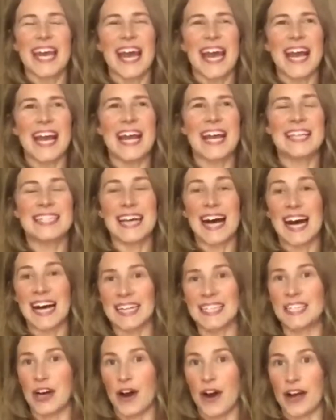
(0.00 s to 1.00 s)
is our
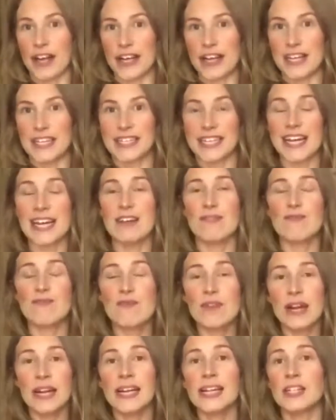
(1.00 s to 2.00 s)
diet. It
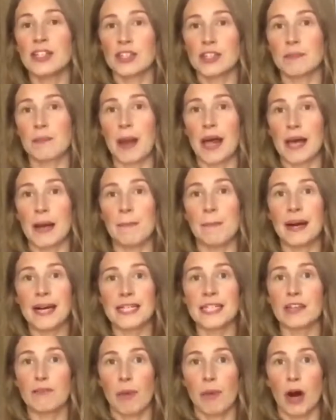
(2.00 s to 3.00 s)
really does play a
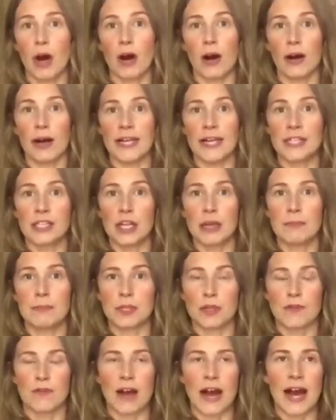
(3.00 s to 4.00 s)
massive part in terms
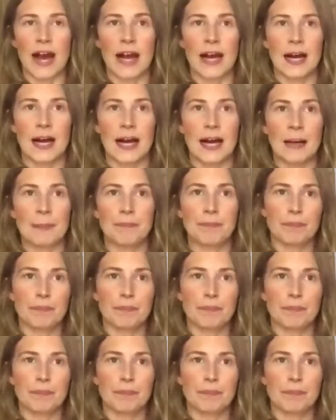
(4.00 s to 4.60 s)
of our